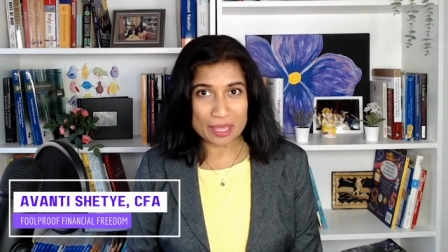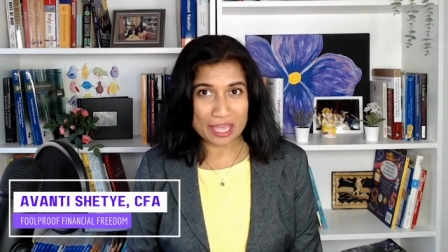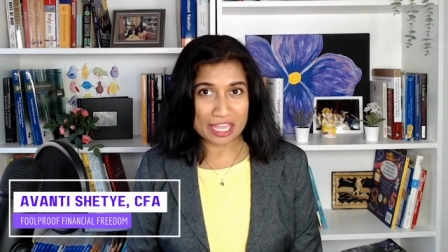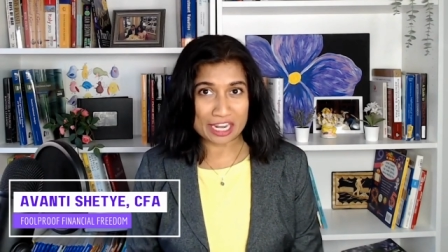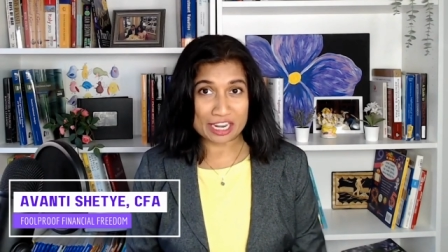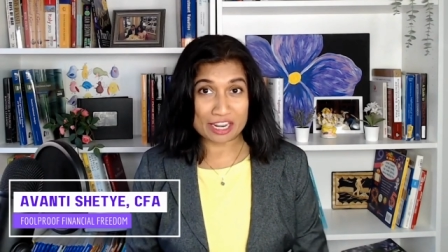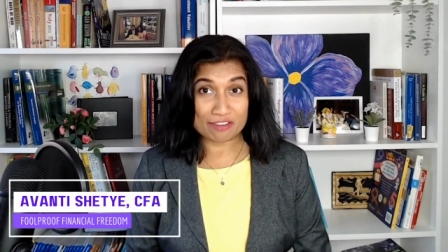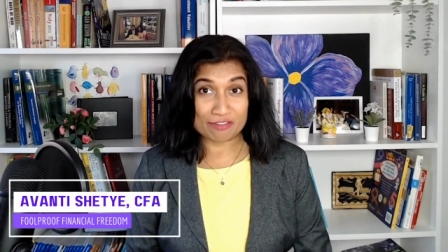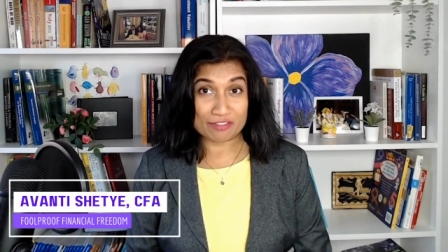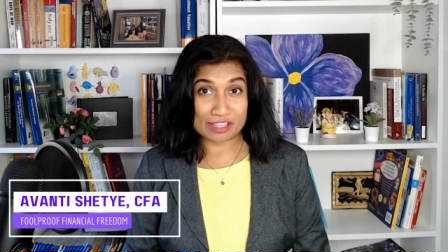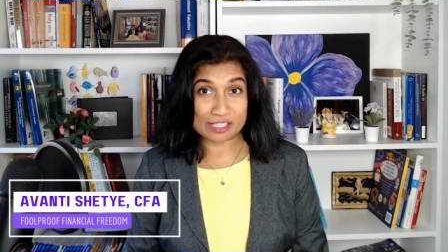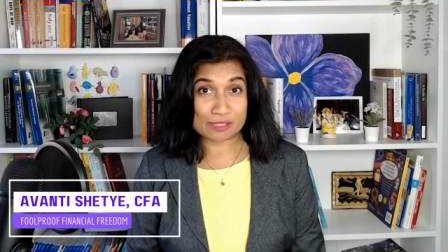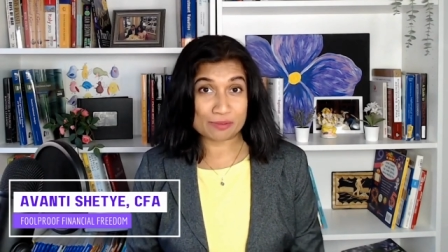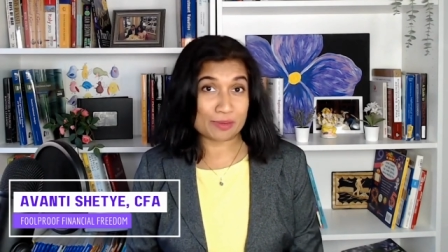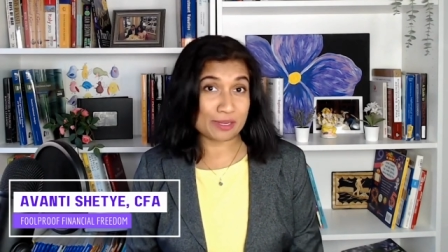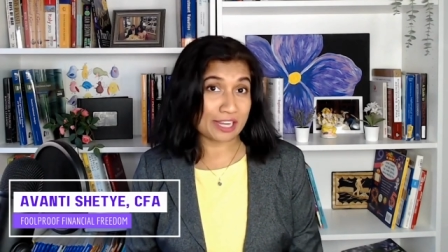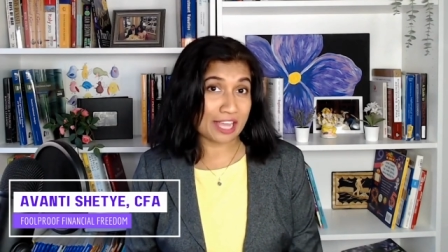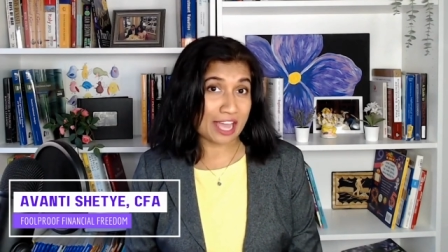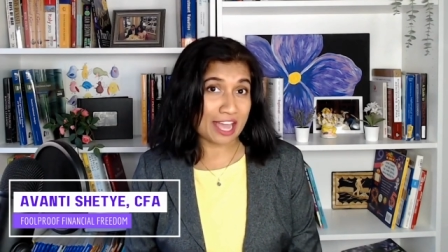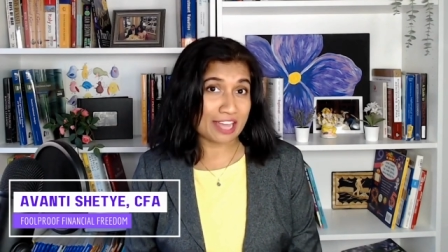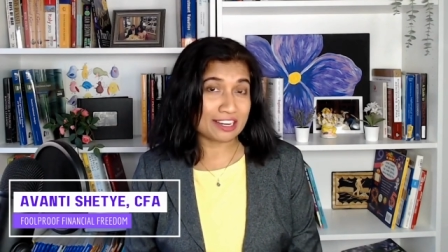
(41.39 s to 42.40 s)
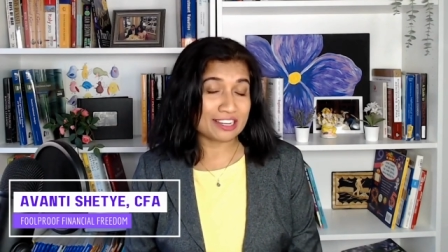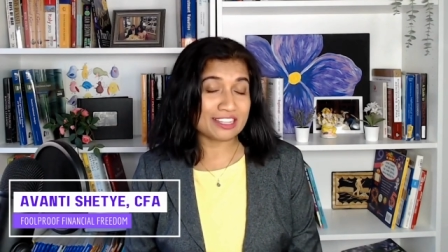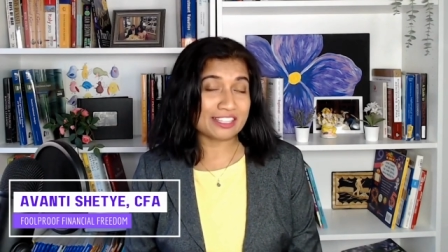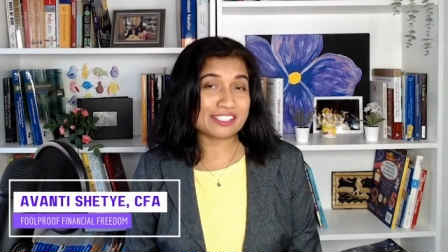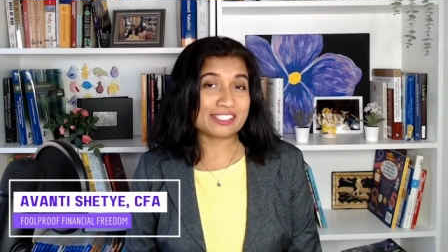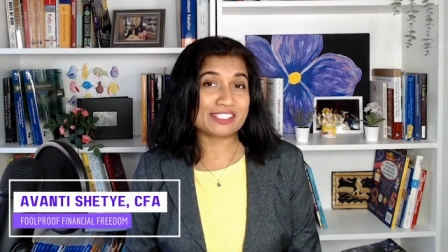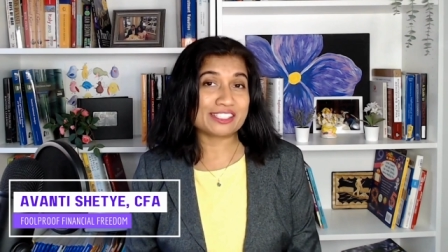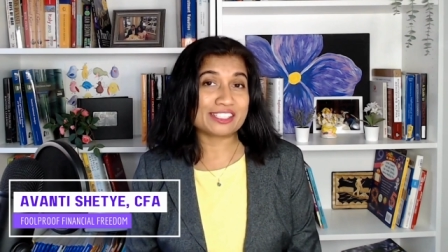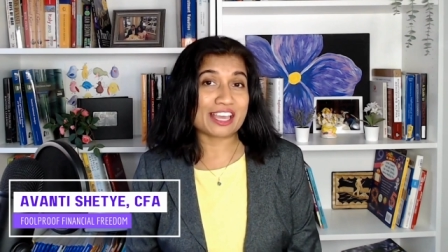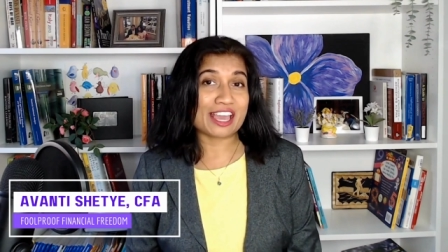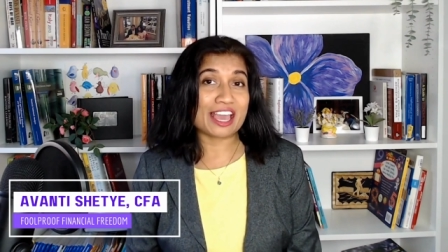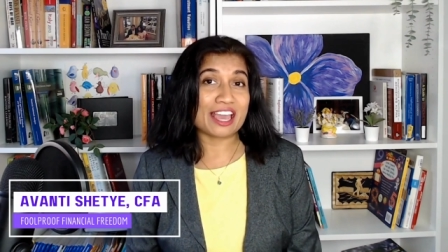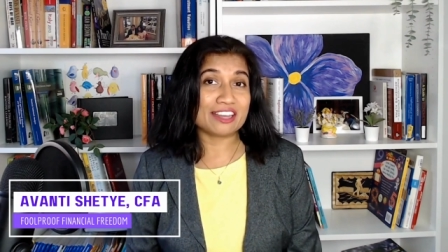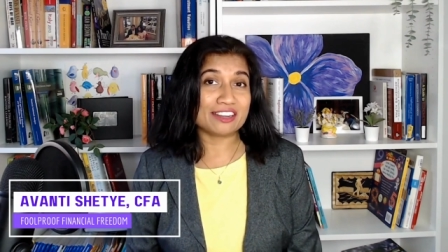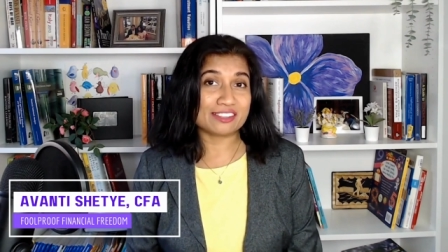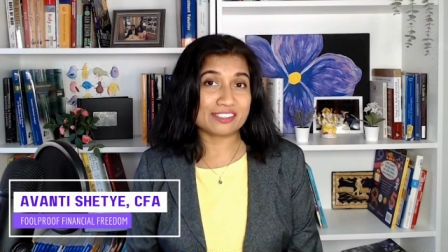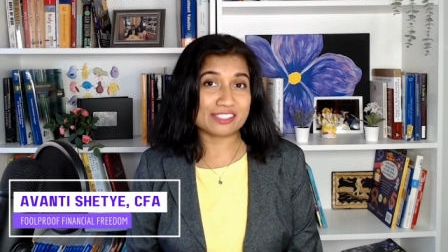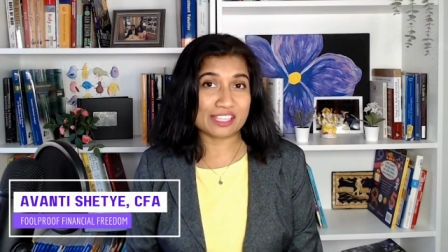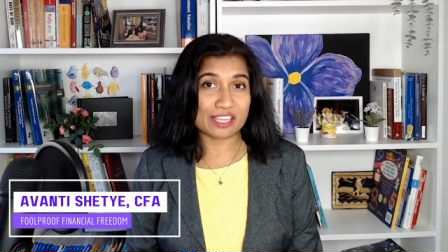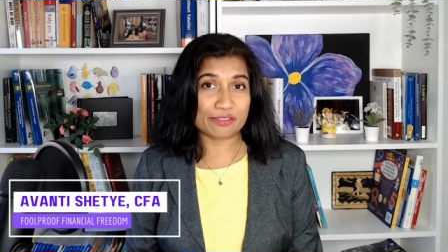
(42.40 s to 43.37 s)
an investment analyst,
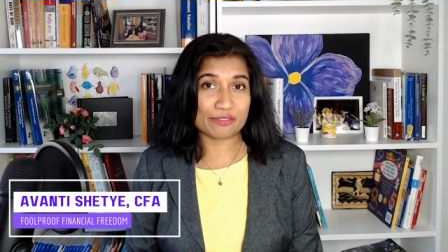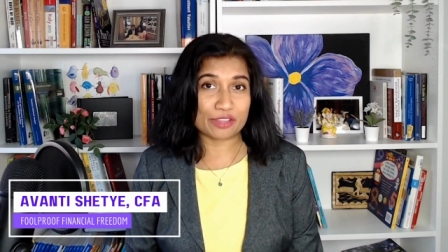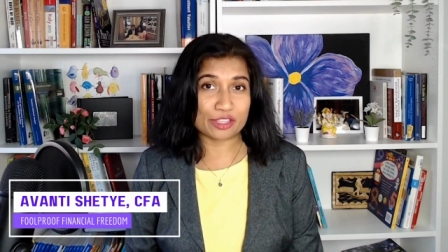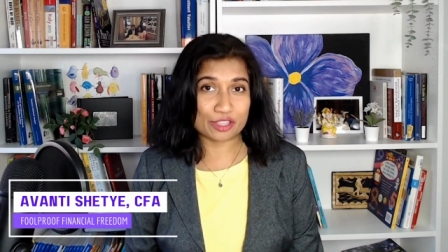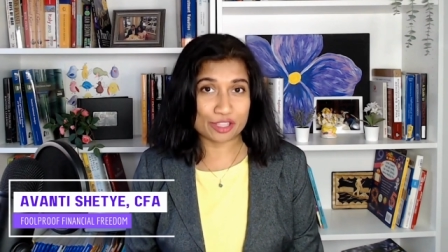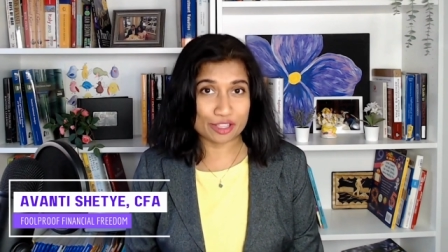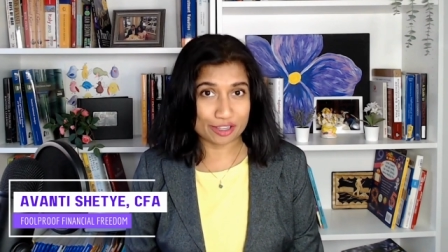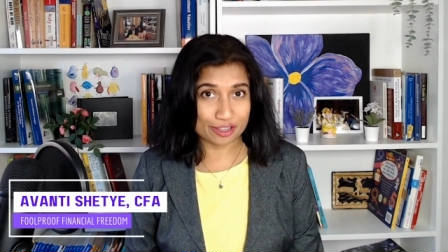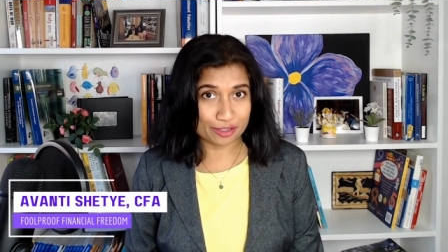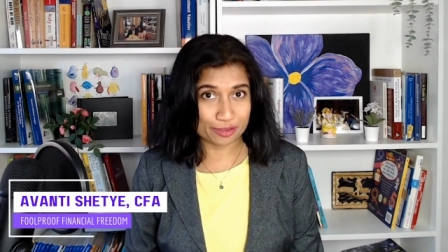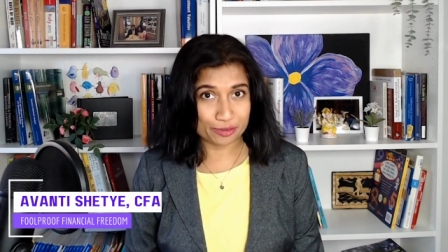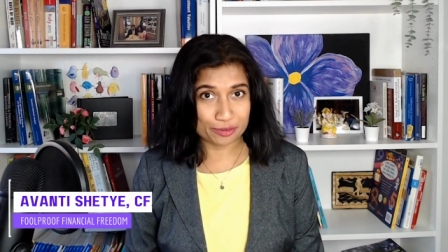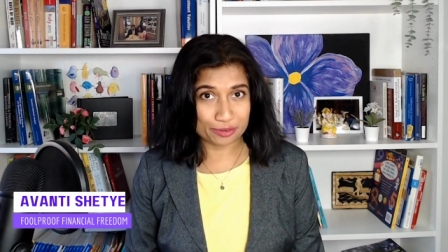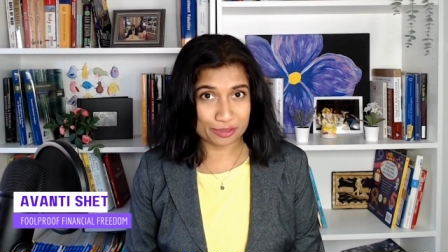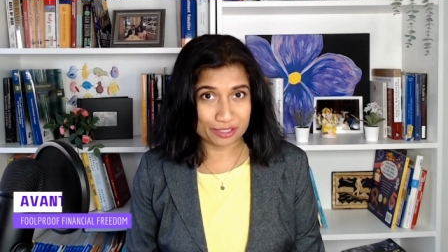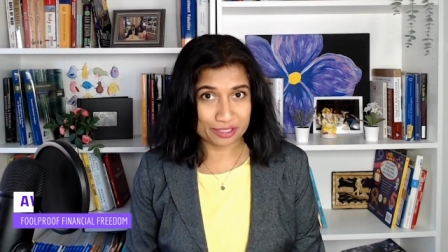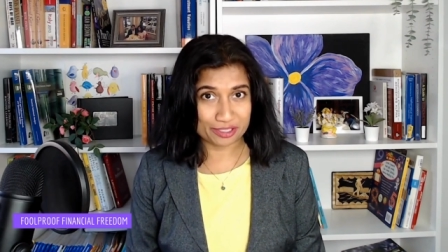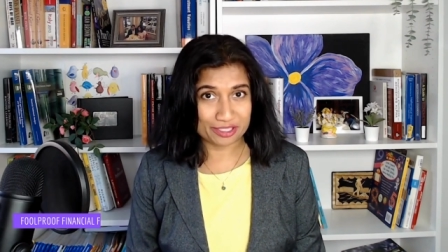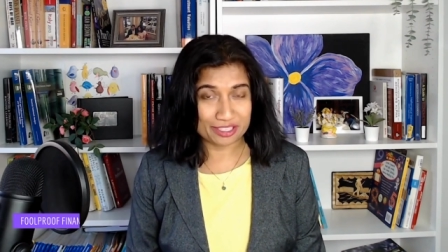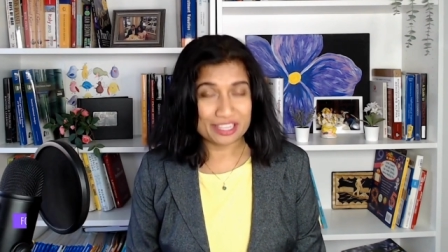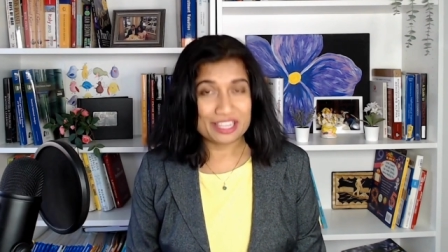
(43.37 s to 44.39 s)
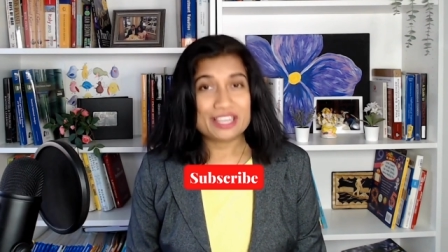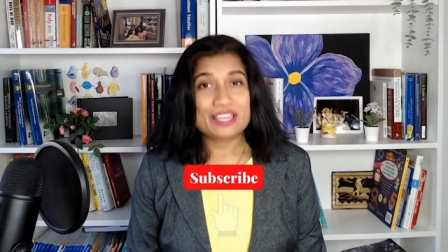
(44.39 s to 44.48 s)
and a CFA charter holder.